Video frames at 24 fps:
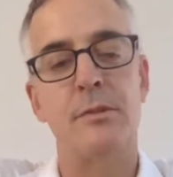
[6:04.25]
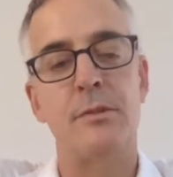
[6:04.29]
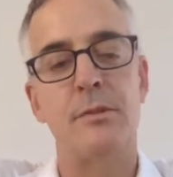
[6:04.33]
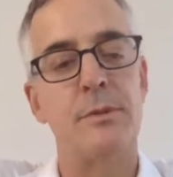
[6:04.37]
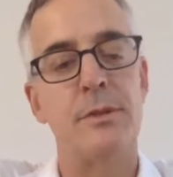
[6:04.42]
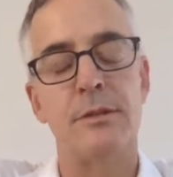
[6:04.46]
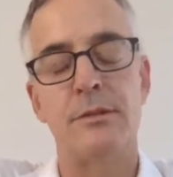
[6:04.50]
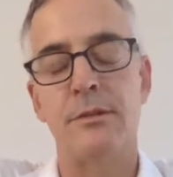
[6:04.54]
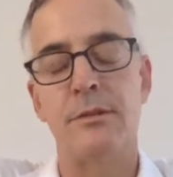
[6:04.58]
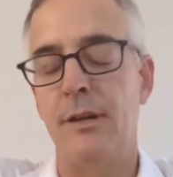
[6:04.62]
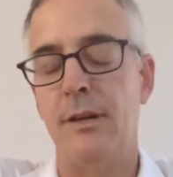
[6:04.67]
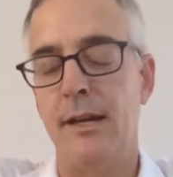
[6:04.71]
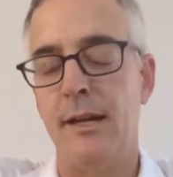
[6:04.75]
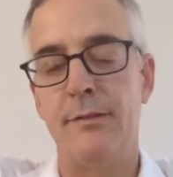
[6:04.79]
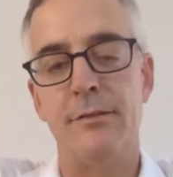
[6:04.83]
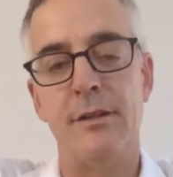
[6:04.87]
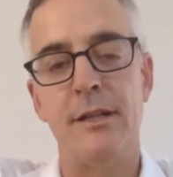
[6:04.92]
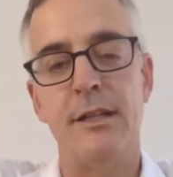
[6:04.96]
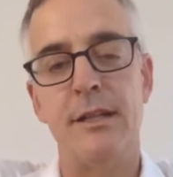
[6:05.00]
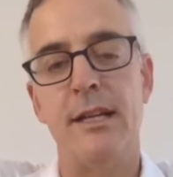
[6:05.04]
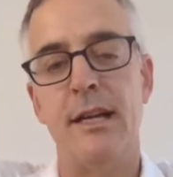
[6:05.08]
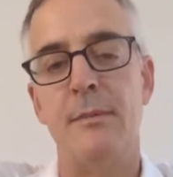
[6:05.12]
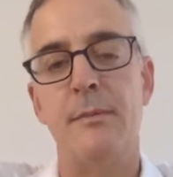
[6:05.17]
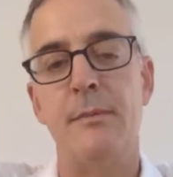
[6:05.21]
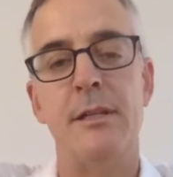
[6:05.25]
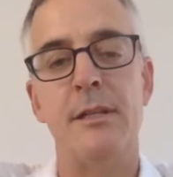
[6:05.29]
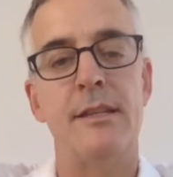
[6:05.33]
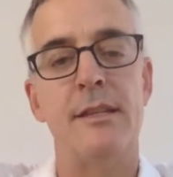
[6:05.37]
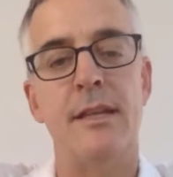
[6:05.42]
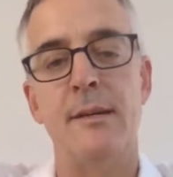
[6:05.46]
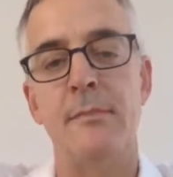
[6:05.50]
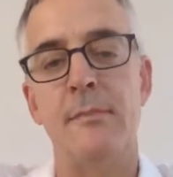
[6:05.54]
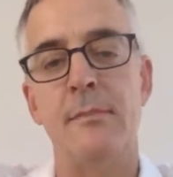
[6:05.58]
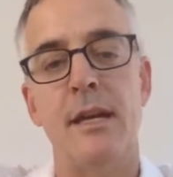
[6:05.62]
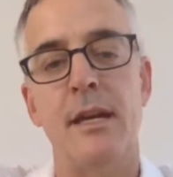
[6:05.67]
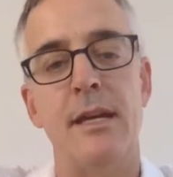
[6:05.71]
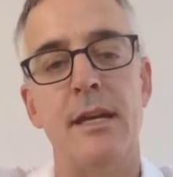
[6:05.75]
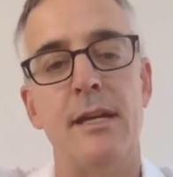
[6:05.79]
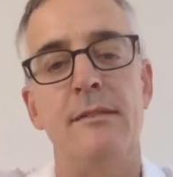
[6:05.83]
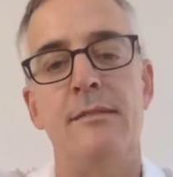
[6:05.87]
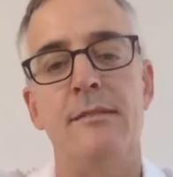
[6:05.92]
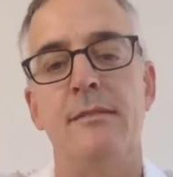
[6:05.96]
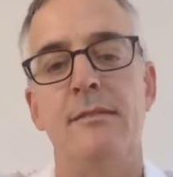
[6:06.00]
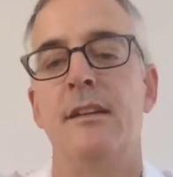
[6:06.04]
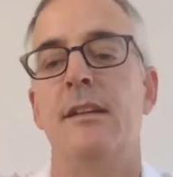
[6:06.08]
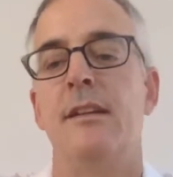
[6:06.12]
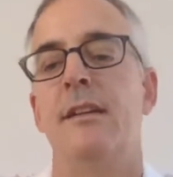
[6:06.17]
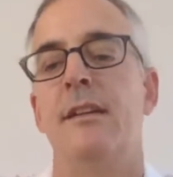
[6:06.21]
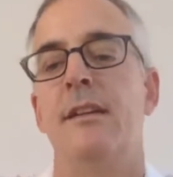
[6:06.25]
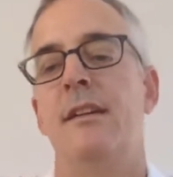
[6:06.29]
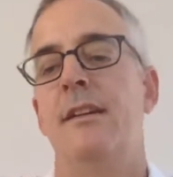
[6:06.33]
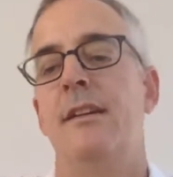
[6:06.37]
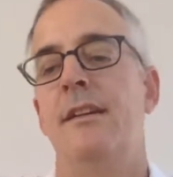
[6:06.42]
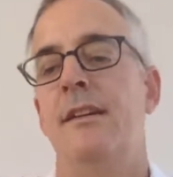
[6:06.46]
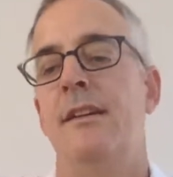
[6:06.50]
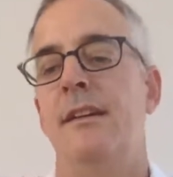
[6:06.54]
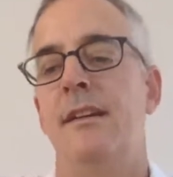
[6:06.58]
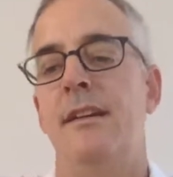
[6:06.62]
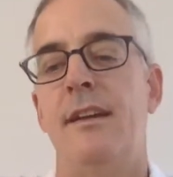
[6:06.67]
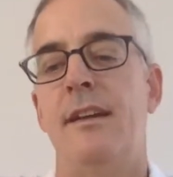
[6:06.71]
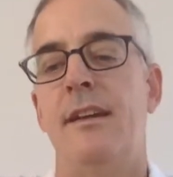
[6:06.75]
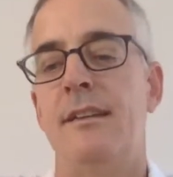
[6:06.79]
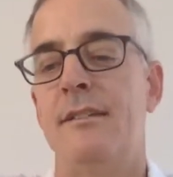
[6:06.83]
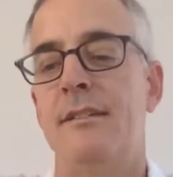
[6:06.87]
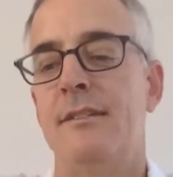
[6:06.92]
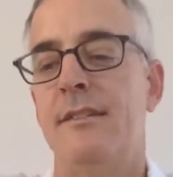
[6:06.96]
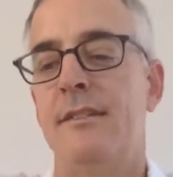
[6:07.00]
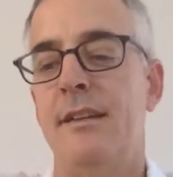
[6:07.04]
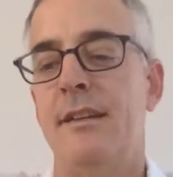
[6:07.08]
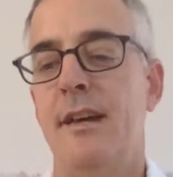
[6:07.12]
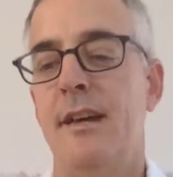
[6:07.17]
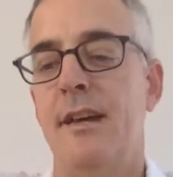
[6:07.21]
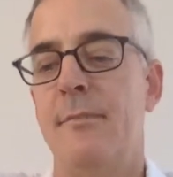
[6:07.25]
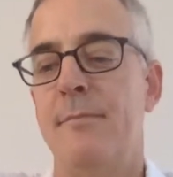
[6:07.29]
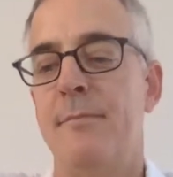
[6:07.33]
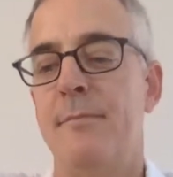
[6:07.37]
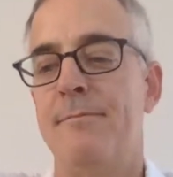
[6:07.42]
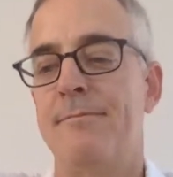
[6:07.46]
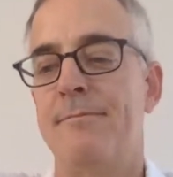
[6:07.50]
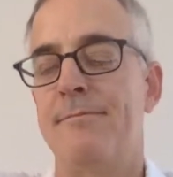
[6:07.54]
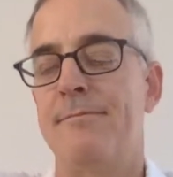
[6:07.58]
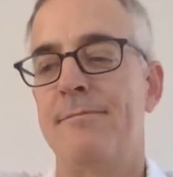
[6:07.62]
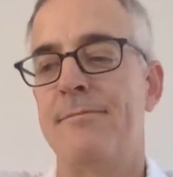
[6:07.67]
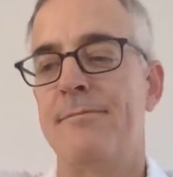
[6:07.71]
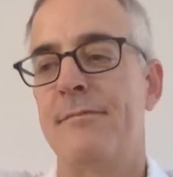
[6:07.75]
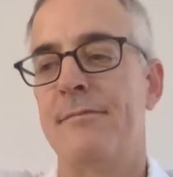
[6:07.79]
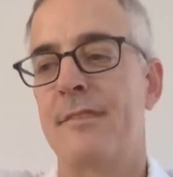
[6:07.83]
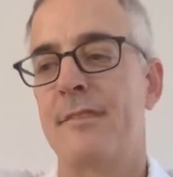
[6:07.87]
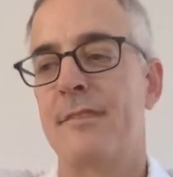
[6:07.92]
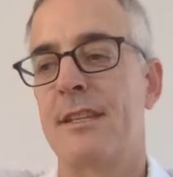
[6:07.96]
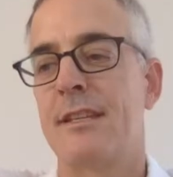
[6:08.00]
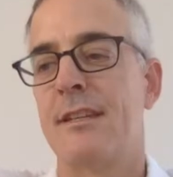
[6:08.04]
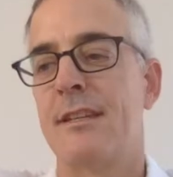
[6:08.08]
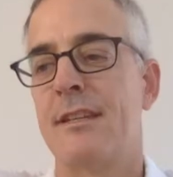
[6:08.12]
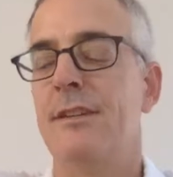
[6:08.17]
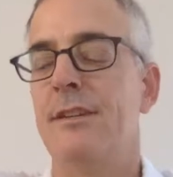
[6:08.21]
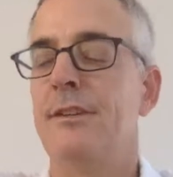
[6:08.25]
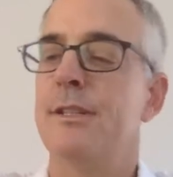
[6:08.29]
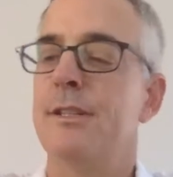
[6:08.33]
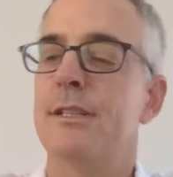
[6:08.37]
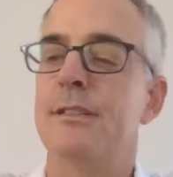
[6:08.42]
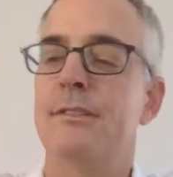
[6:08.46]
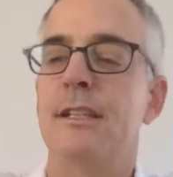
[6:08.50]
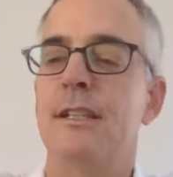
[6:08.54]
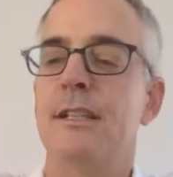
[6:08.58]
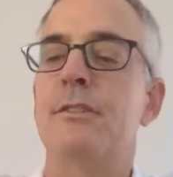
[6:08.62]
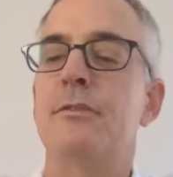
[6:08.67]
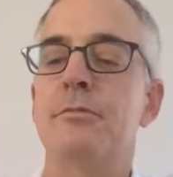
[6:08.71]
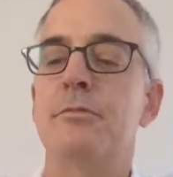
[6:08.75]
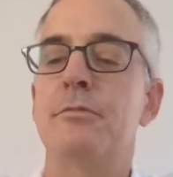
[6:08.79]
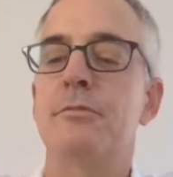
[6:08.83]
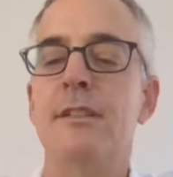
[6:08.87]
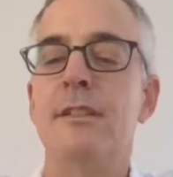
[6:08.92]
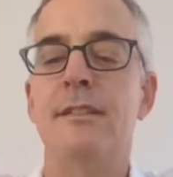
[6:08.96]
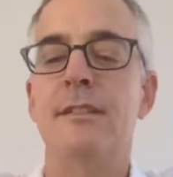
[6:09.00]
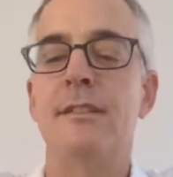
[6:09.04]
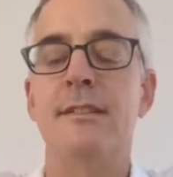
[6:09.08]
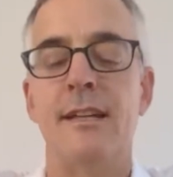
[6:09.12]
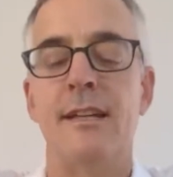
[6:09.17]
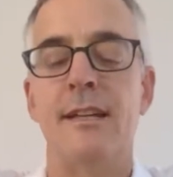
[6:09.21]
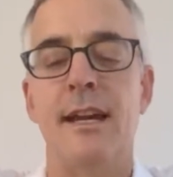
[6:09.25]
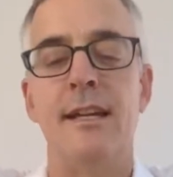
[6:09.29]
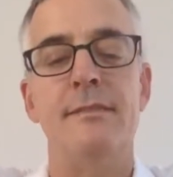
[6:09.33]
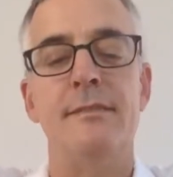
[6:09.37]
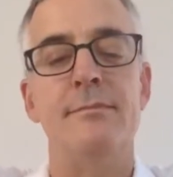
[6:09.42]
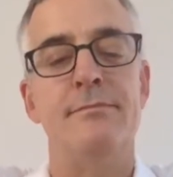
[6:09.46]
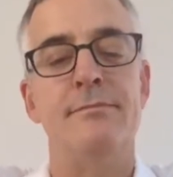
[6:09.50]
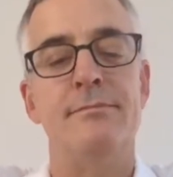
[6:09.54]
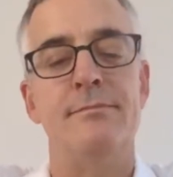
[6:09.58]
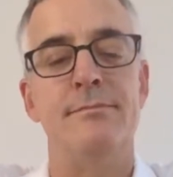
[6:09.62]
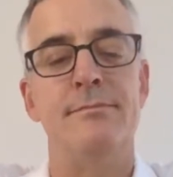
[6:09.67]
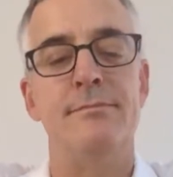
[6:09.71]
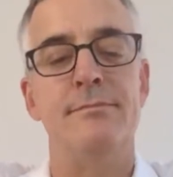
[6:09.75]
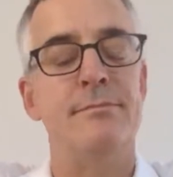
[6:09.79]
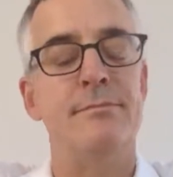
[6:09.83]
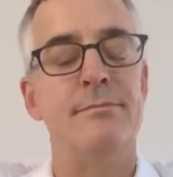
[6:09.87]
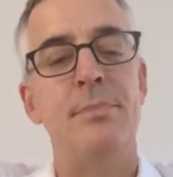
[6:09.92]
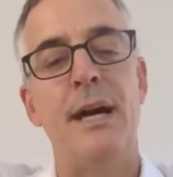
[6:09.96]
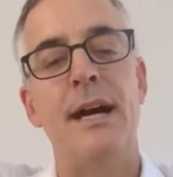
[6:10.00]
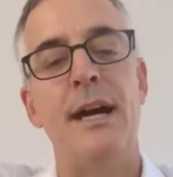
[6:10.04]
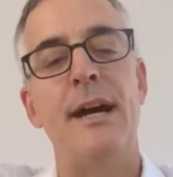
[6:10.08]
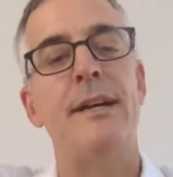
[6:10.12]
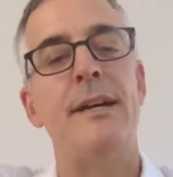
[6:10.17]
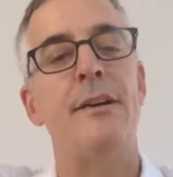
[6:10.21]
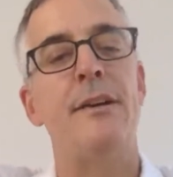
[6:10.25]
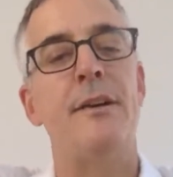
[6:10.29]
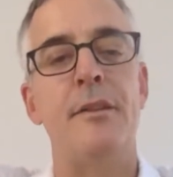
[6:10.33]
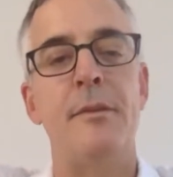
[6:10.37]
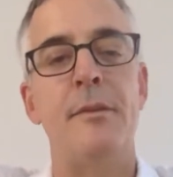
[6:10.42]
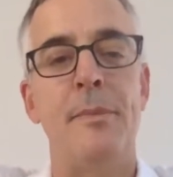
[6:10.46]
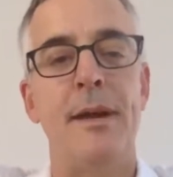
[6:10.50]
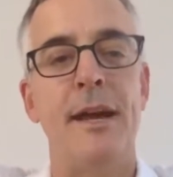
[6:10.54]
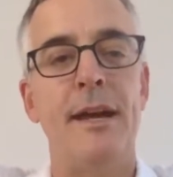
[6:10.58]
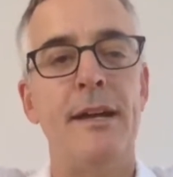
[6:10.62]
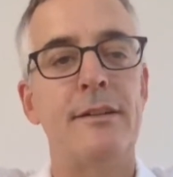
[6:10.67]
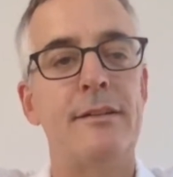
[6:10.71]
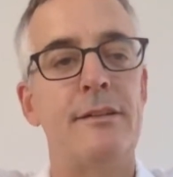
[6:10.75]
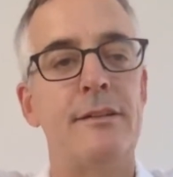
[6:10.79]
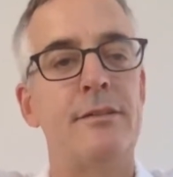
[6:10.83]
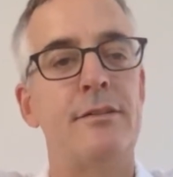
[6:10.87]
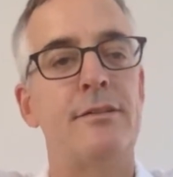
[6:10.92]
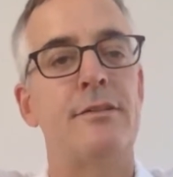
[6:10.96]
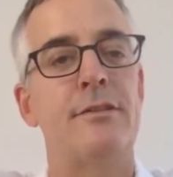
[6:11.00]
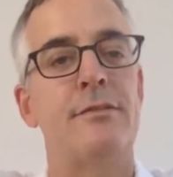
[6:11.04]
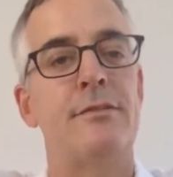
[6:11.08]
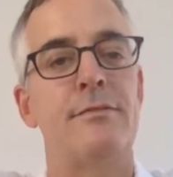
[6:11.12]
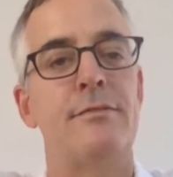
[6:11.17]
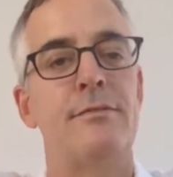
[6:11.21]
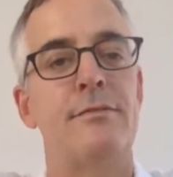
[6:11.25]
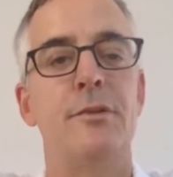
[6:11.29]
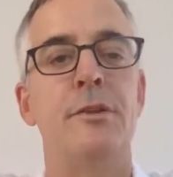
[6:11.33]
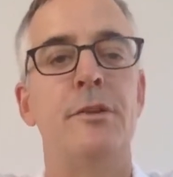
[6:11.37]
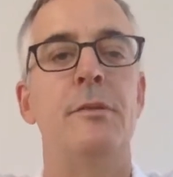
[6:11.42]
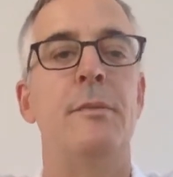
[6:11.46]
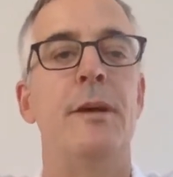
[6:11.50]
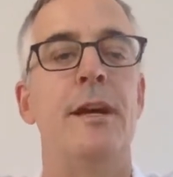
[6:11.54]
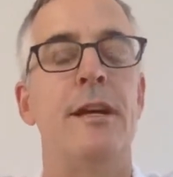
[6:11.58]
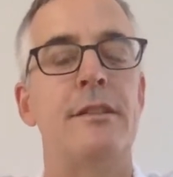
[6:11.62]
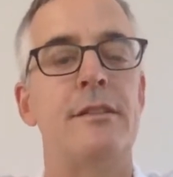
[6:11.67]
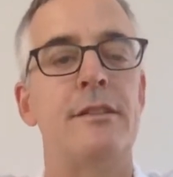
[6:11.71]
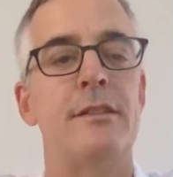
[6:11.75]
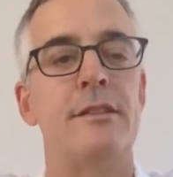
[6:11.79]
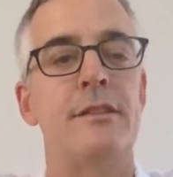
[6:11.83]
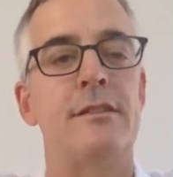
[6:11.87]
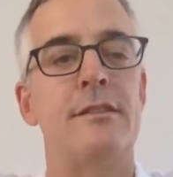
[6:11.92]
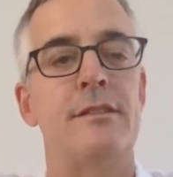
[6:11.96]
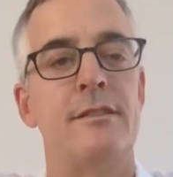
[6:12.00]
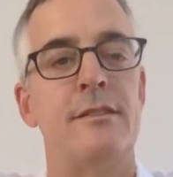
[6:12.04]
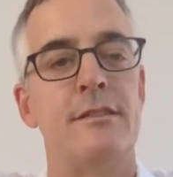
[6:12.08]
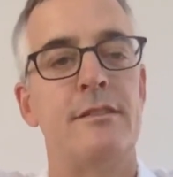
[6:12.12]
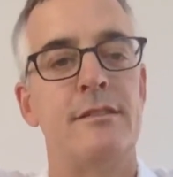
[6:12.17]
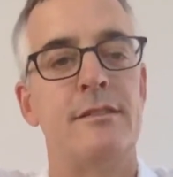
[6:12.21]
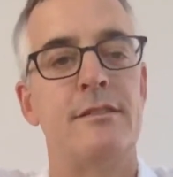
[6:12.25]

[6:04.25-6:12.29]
We went through every comment they made. And, you know, it's really designed by all the backers for the backers.